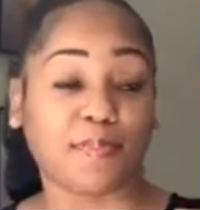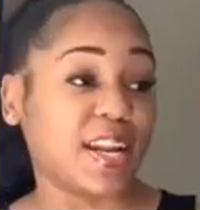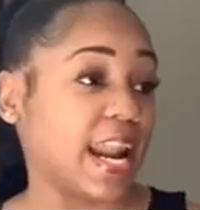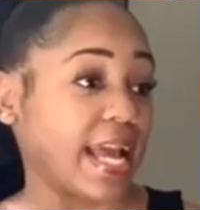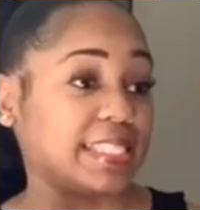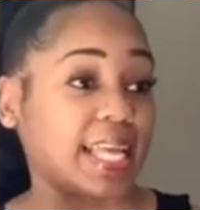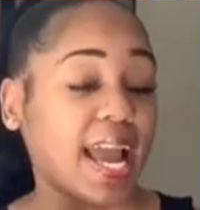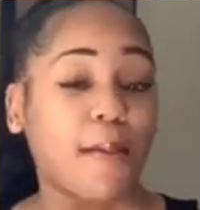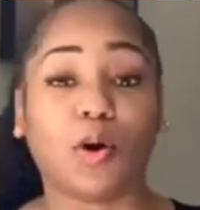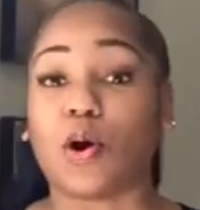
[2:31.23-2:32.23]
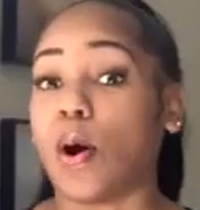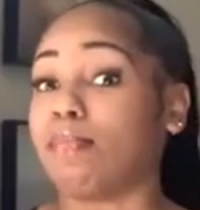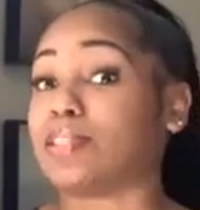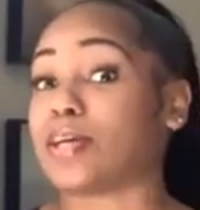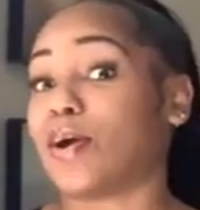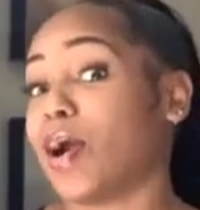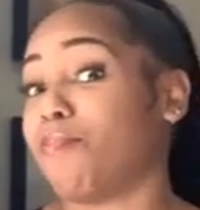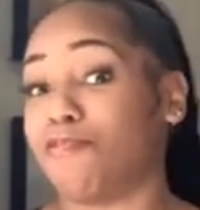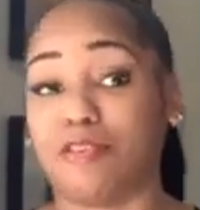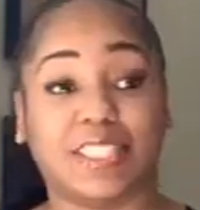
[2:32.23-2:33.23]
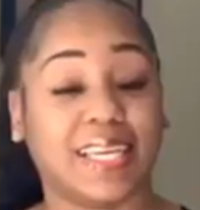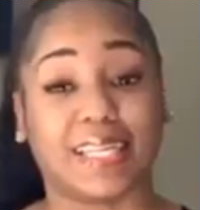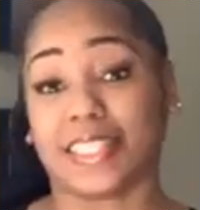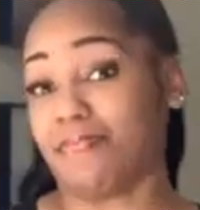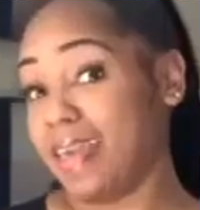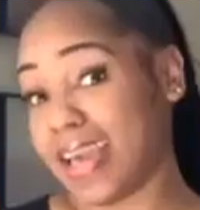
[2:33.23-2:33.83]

The next day, I'm gonna go up to her before she get to me,